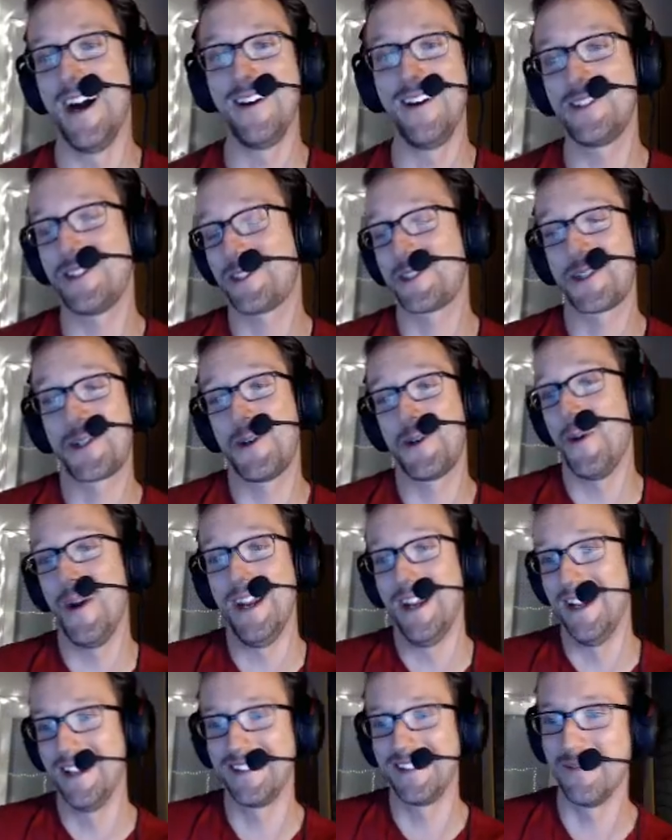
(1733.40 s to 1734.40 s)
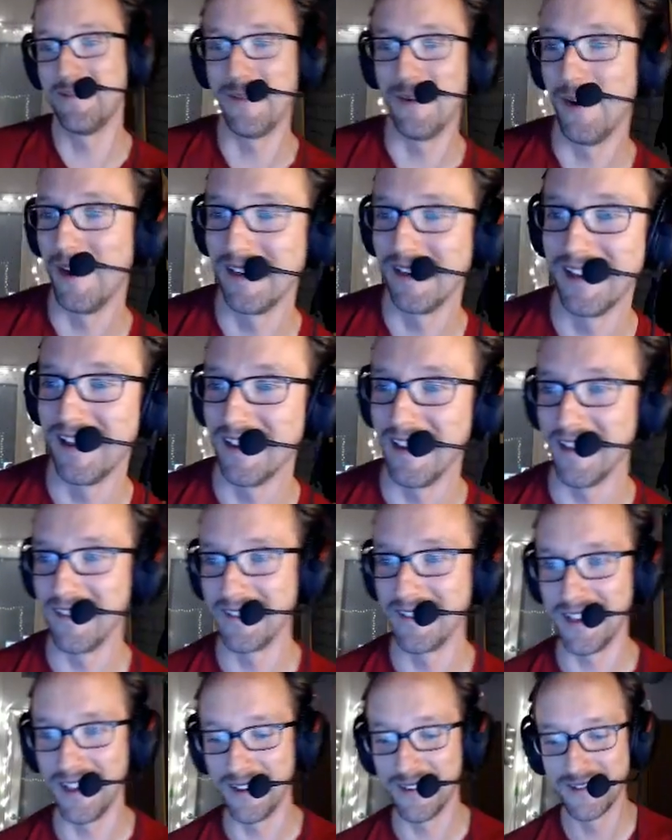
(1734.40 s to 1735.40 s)
just quit at some point, and then
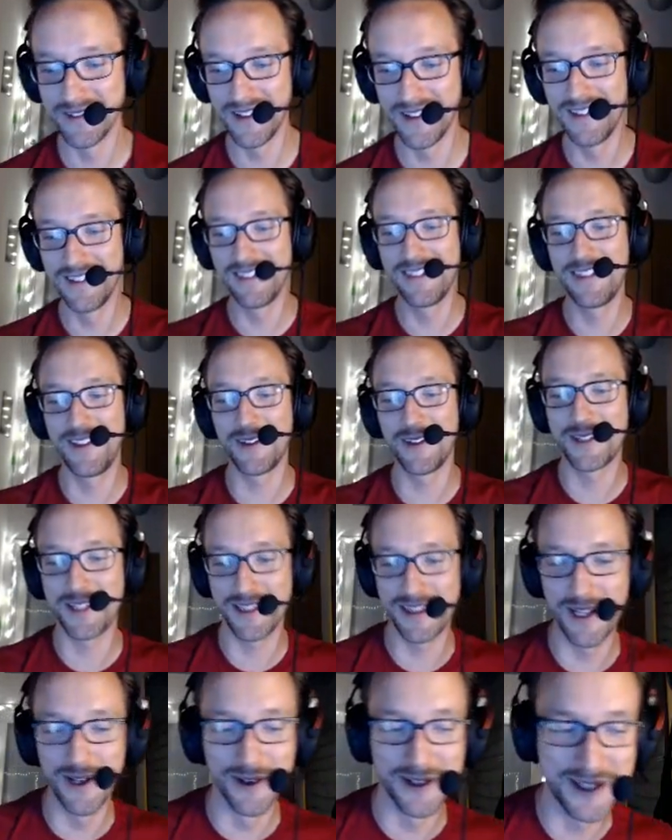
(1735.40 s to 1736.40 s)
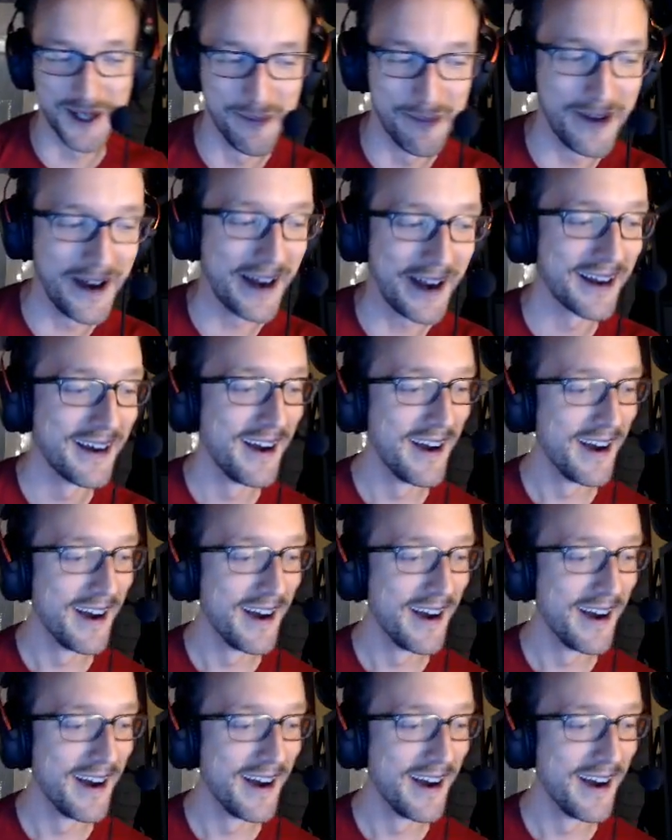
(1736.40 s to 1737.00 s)
they'll come back.